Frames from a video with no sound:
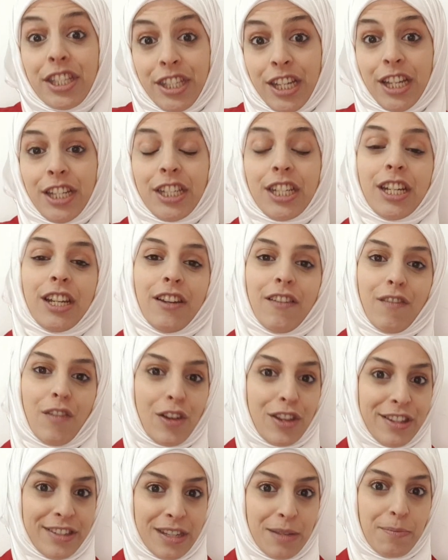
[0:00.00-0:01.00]
to sit
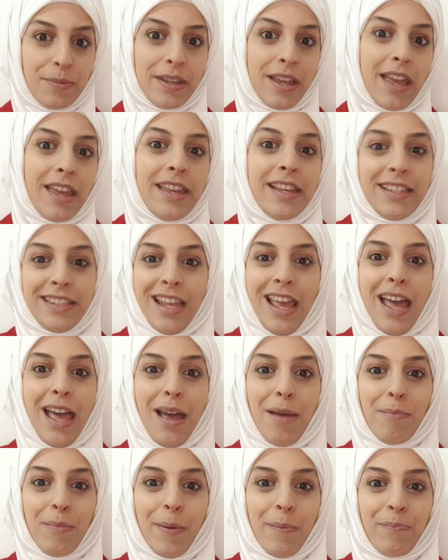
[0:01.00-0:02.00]
for the CPA
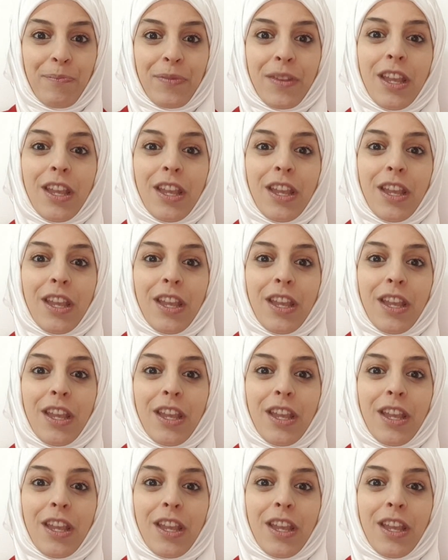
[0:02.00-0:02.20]
exam.